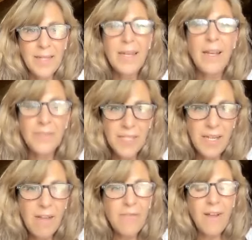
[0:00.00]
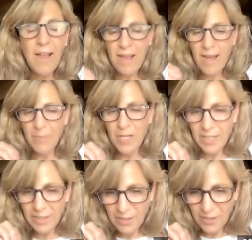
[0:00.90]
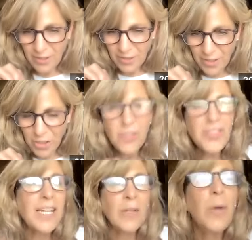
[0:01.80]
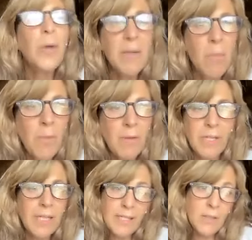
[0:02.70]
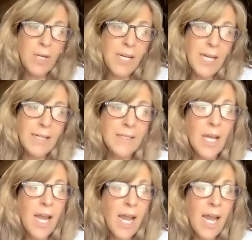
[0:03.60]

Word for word: enough's enough. Your second win moment really is what it is.